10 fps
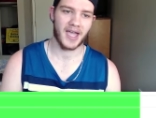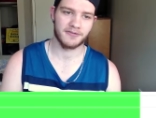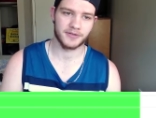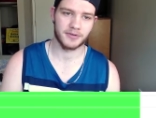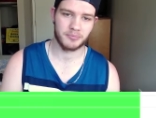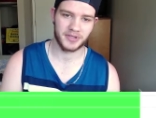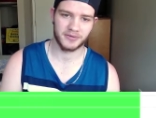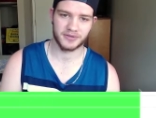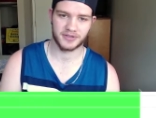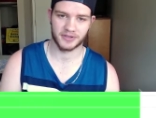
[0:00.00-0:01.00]
the
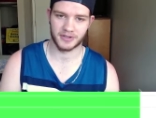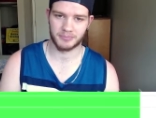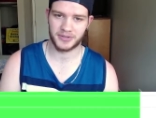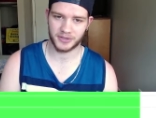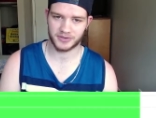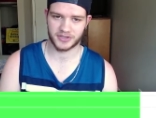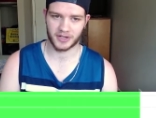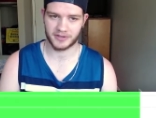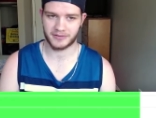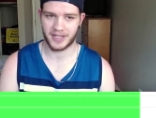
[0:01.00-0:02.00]
pure shot
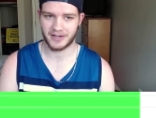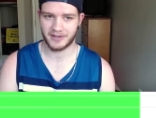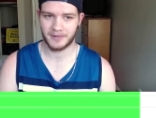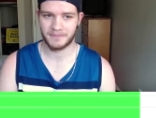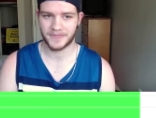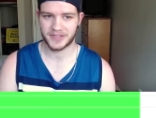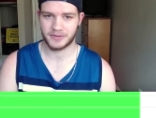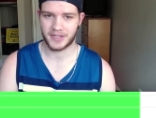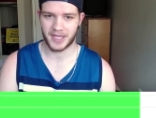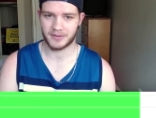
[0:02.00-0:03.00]
creator. So you
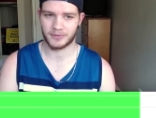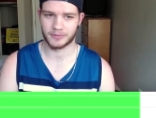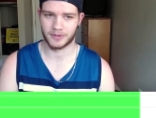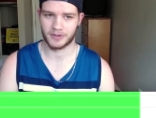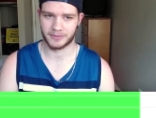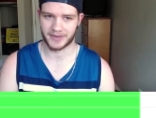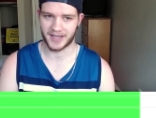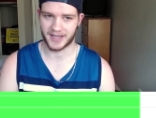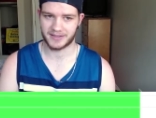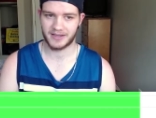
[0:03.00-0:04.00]
can't go wrong with
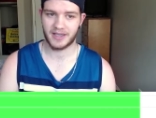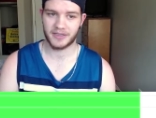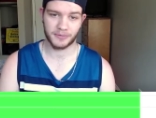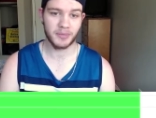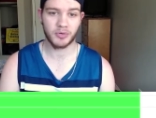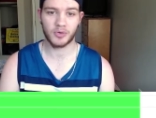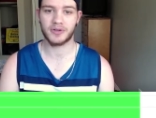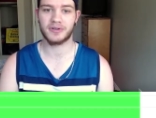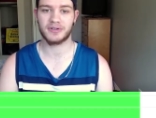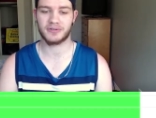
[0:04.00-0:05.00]
that.
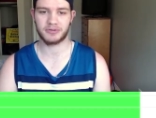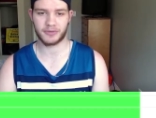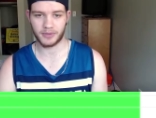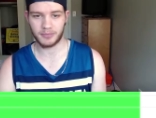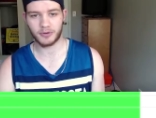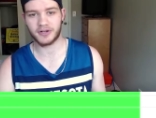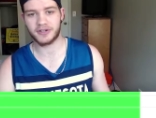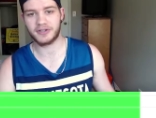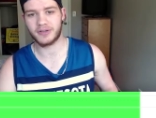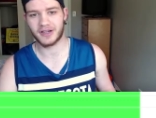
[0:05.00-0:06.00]
Three-pointer,
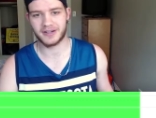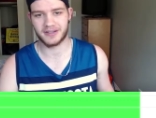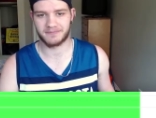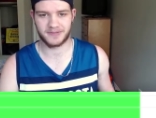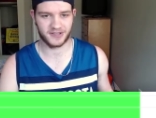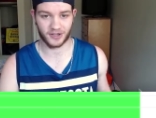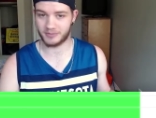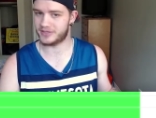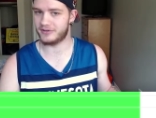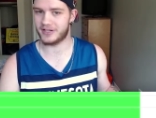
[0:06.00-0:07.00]
you got a
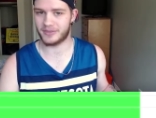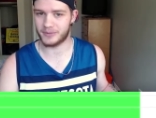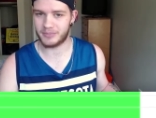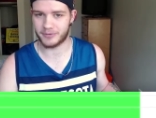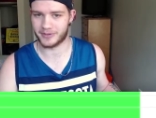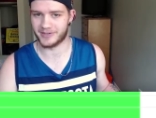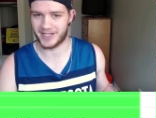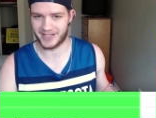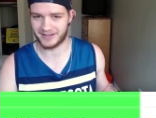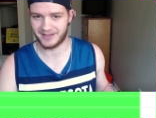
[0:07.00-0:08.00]
sharpshooting three-point
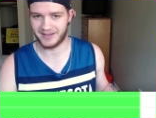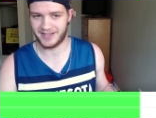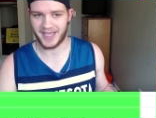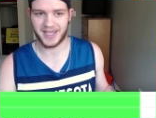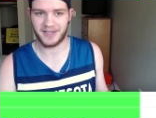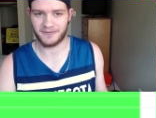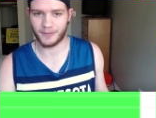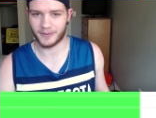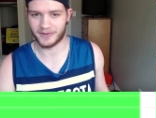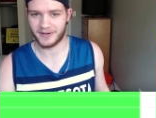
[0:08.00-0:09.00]
rating,
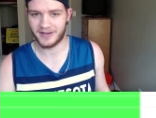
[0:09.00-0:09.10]
84.